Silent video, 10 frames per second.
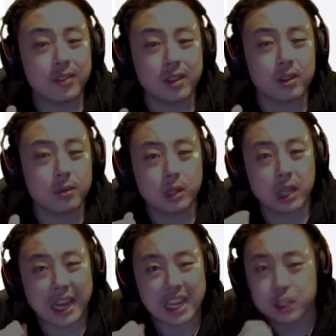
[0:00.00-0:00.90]
him
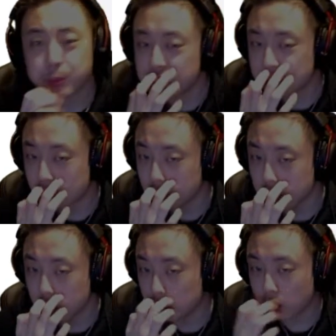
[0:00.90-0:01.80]
HP
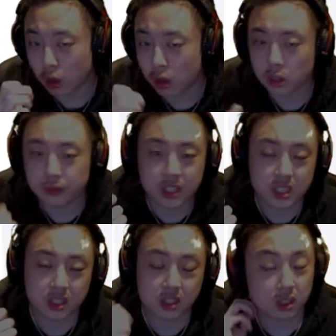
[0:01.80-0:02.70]
scaling on all of
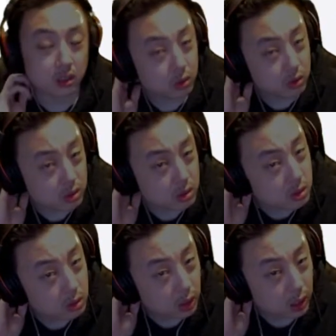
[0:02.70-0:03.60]
his skills.
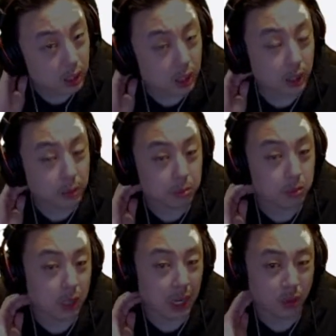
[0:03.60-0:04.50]

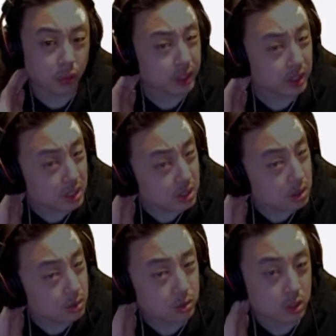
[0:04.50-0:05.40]
I don't think this
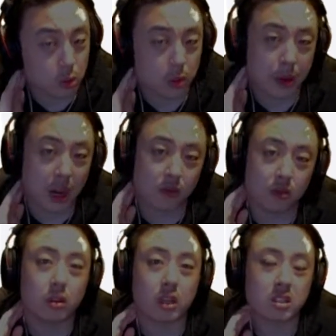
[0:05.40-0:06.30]
is too
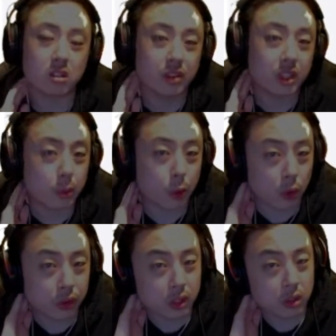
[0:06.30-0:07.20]
impactful. I still think I'm
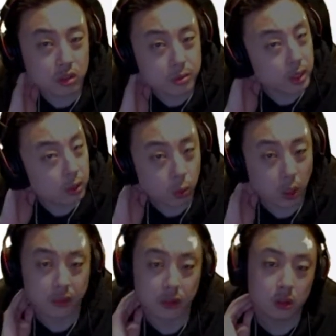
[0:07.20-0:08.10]
only going to use mine in
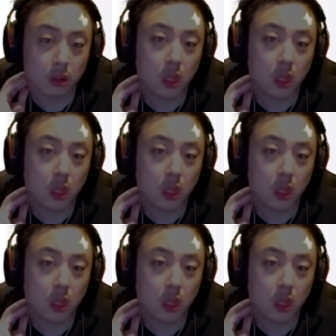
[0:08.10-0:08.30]
Wyvern.